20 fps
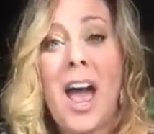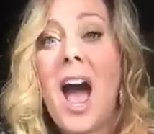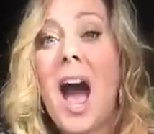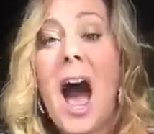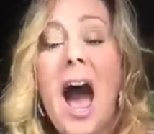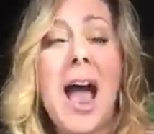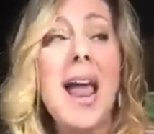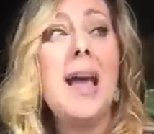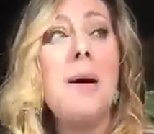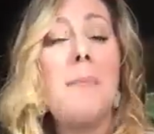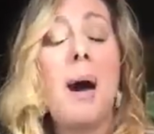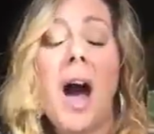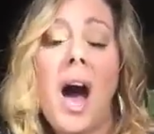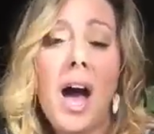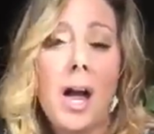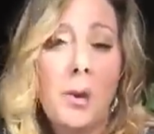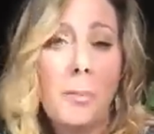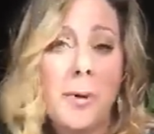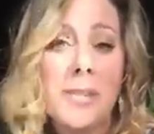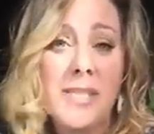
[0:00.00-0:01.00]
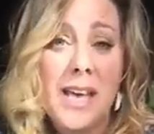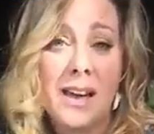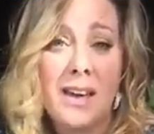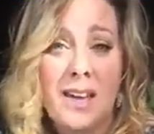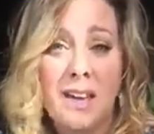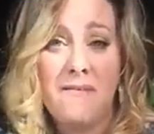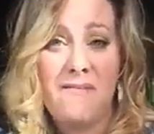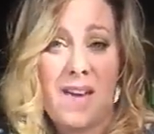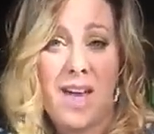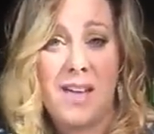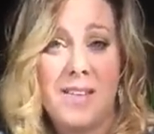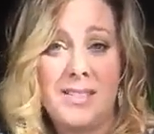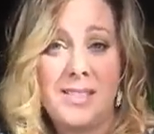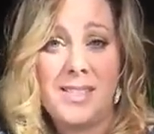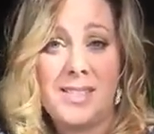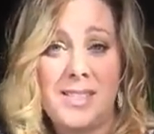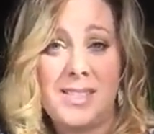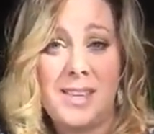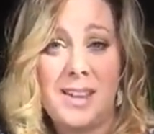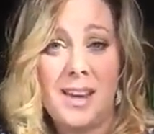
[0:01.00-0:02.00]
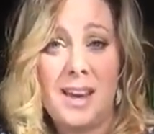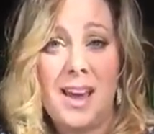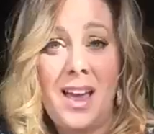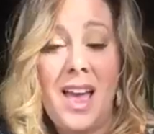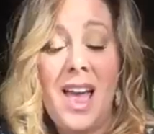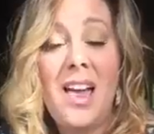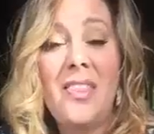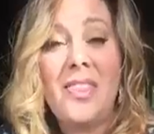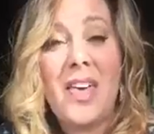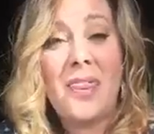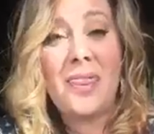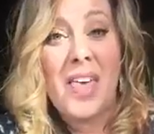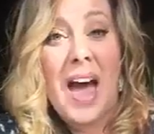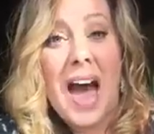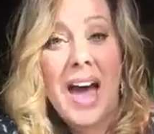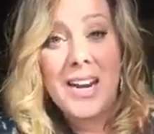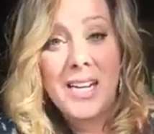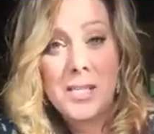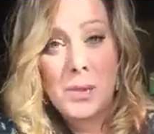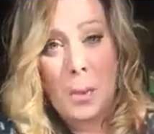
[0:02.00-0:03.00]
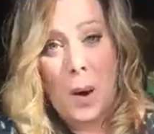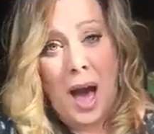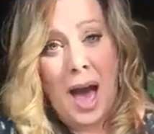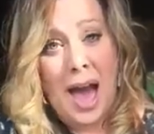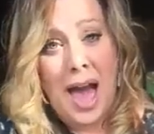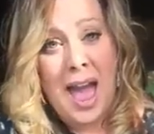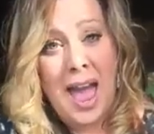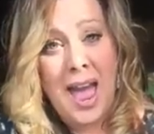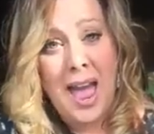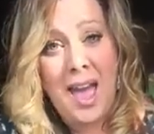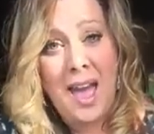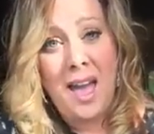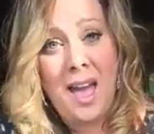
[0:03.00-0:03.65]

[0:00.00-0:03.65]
I am 100% convinced that that is why